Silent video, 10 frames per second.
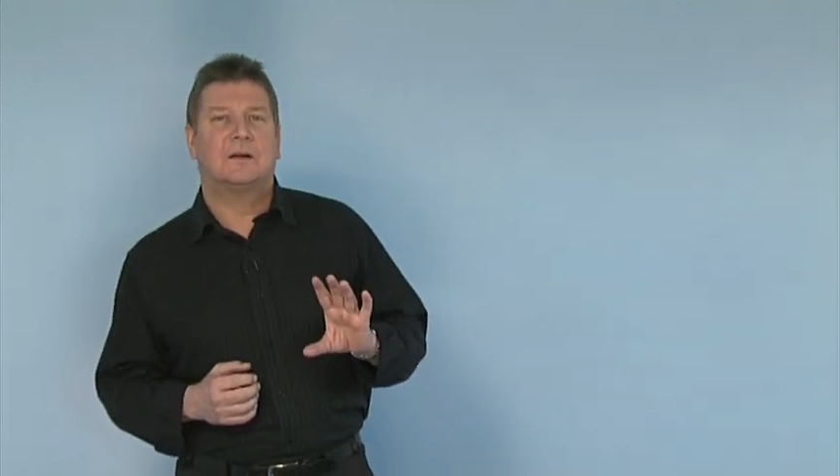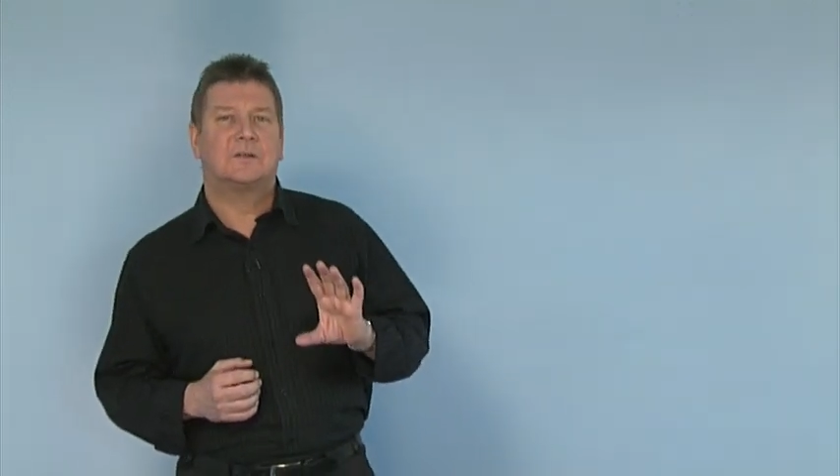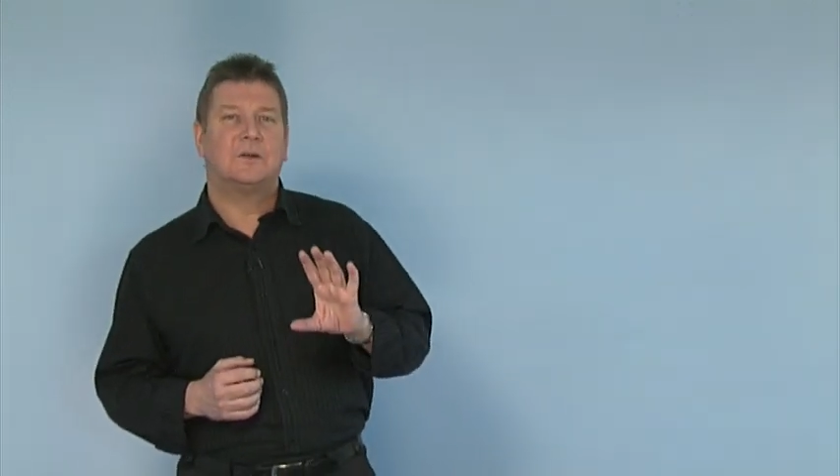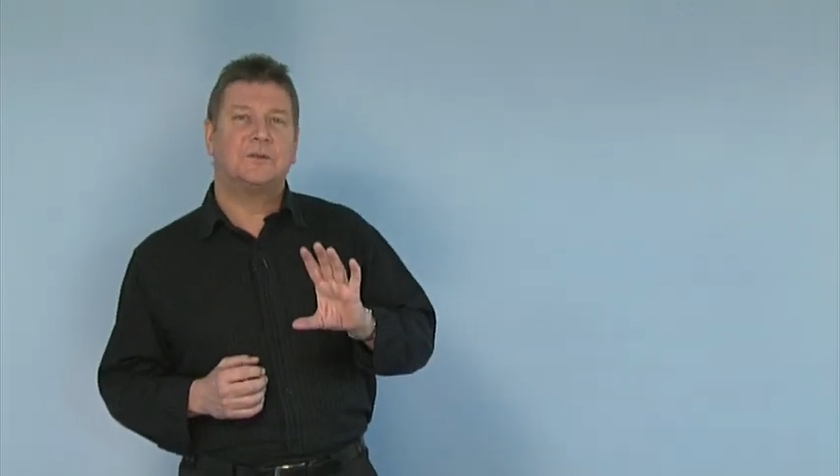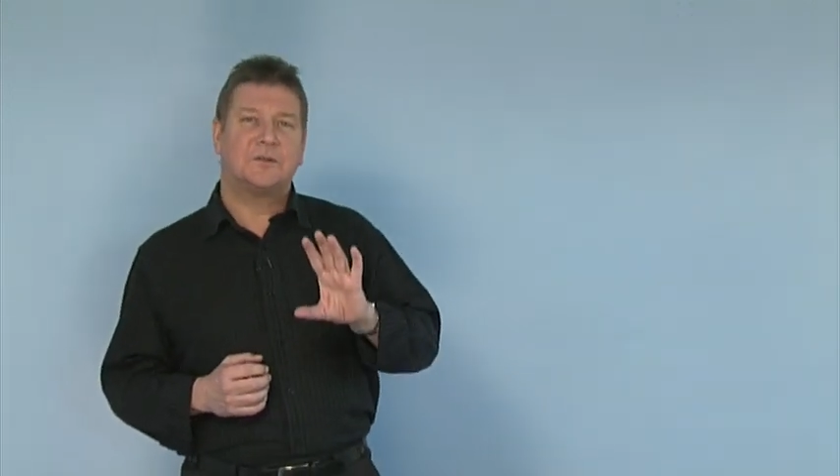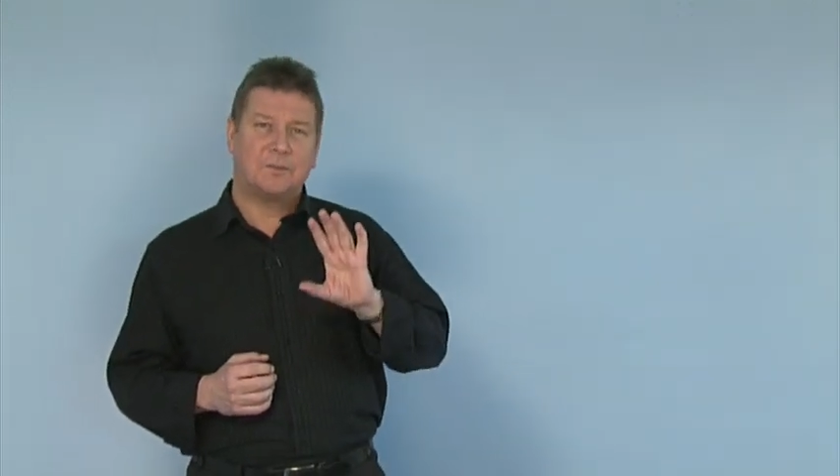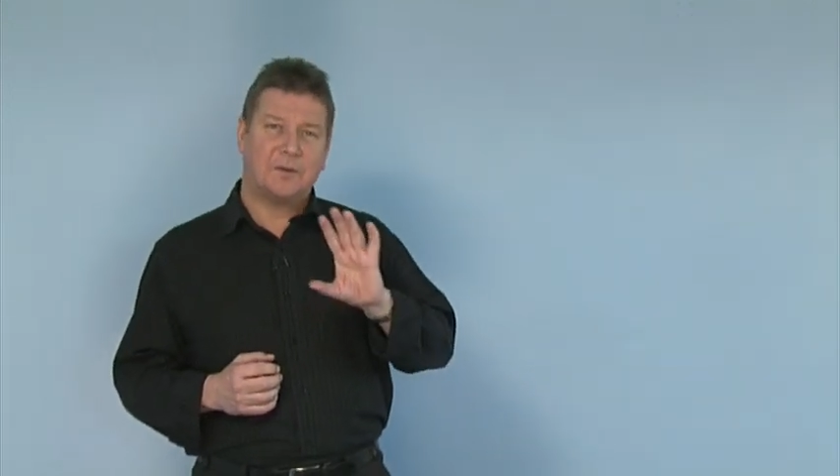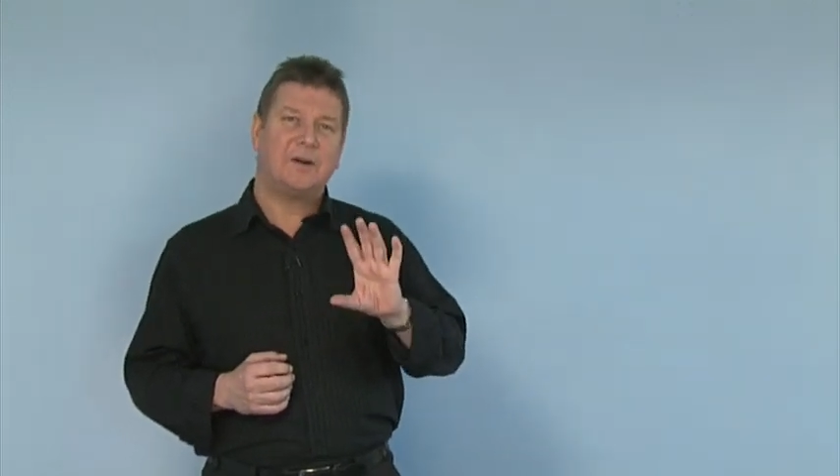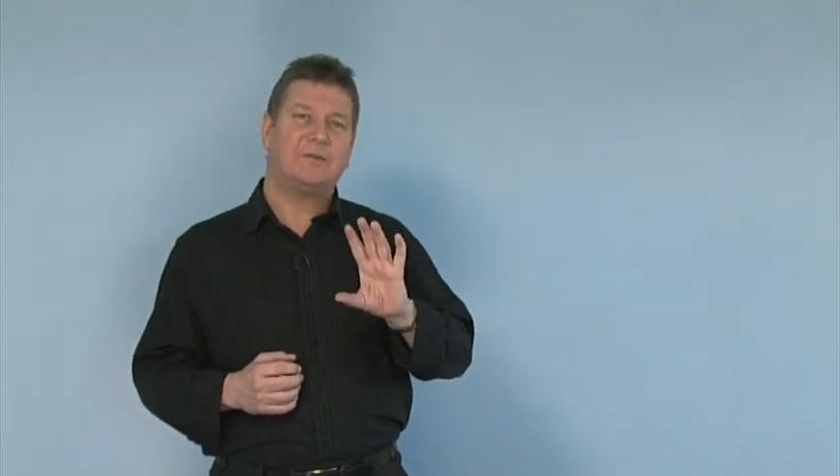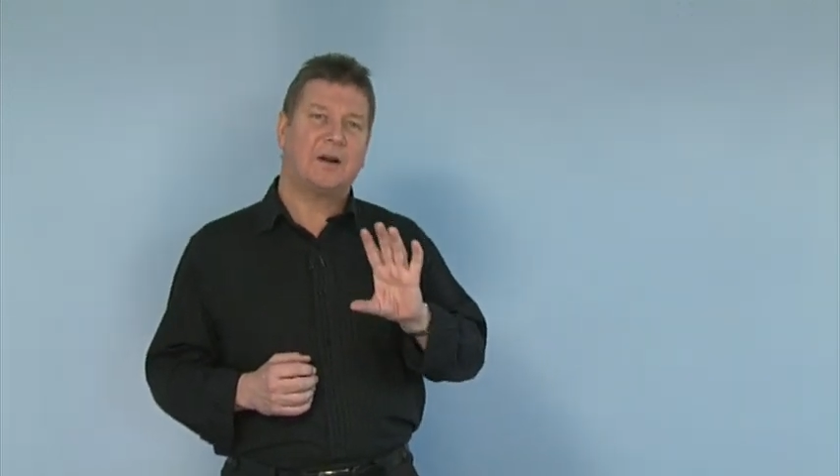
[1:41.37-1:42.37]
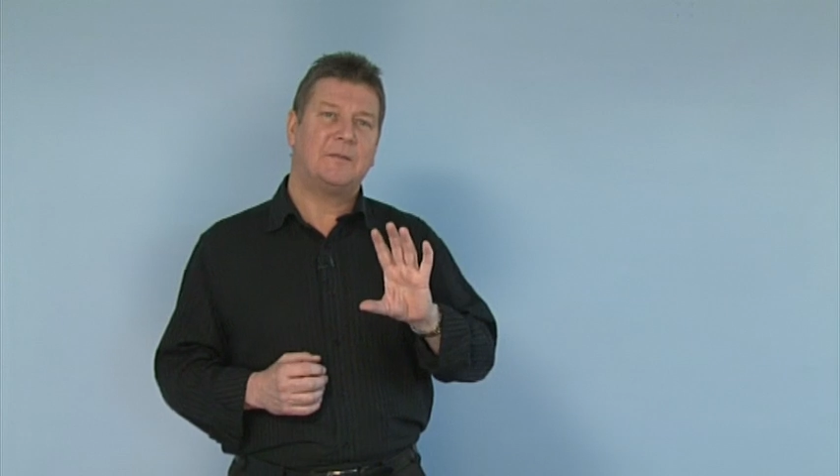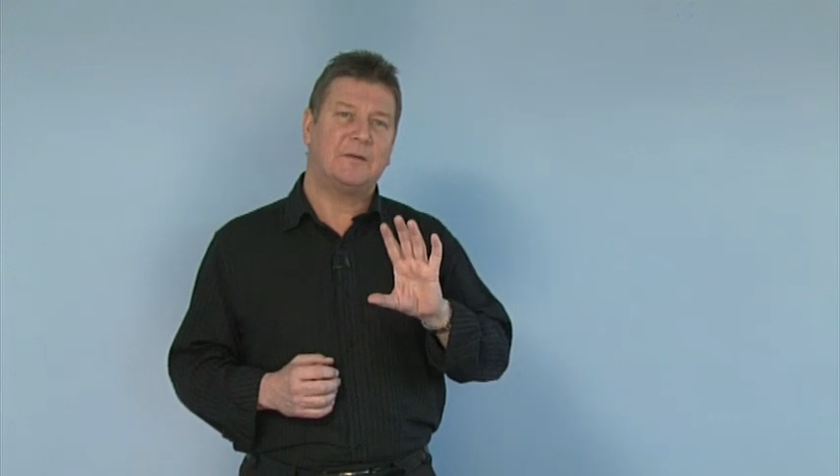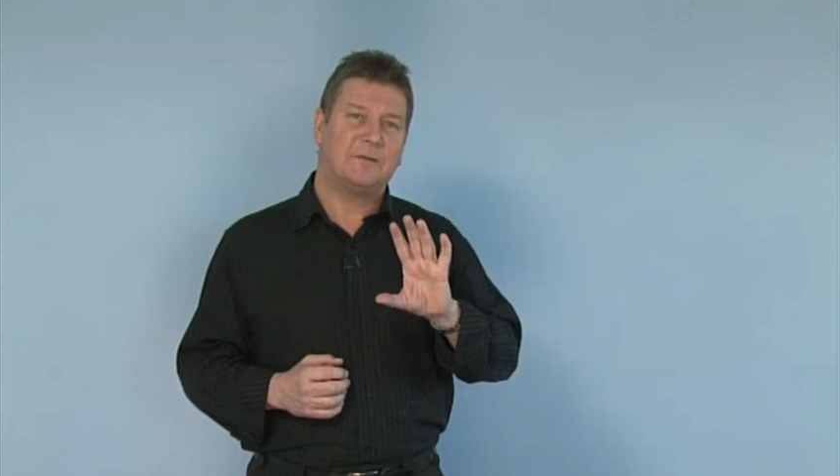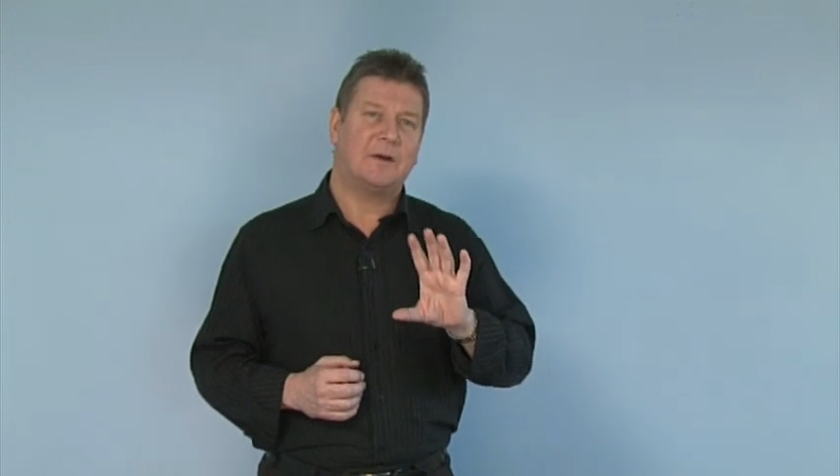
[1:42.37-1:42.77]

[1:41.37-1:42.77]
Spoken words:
as long as you pre-frame it